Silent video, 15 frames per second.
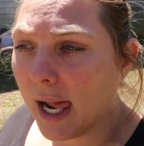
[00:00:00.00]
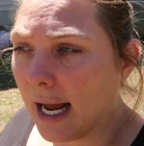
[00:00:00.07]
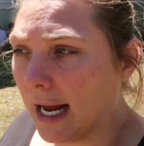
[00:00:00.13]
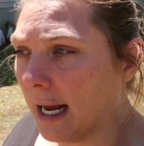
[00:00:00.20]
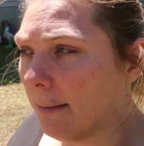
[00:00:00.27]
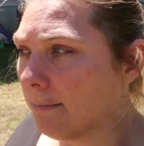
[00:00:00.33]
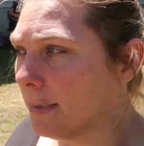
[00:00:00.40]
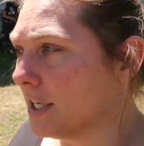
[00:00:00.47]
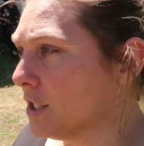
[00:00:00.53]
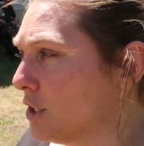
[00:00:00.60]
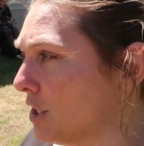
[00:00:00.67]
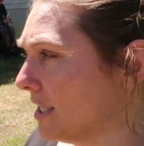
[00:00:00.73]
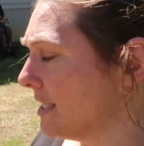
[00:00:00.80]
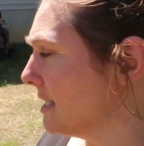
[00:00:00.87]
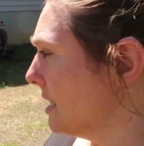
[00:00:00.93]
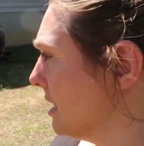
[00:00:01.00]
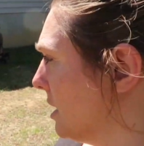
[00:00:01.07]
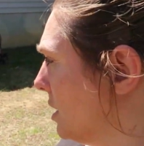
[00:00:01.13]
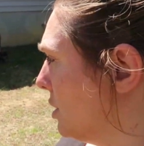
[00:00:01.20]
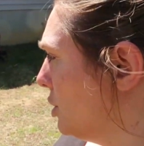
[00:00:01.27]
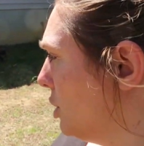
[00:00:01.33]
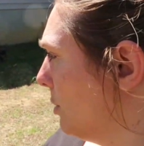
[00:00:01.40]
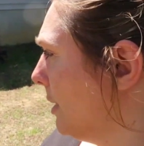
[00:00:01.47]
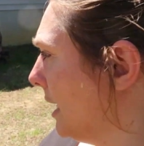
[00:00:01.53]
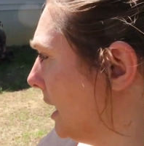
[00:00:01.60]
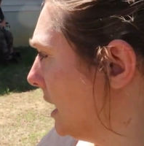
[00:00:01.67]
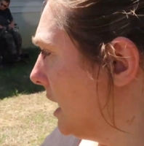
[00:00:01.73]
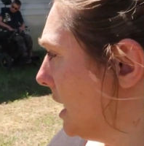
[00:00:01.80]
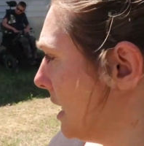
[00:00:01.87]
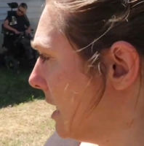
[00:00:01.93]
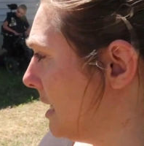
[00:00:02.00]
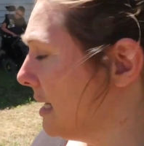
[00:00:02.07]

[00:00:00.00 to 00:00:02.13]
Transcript: but just doing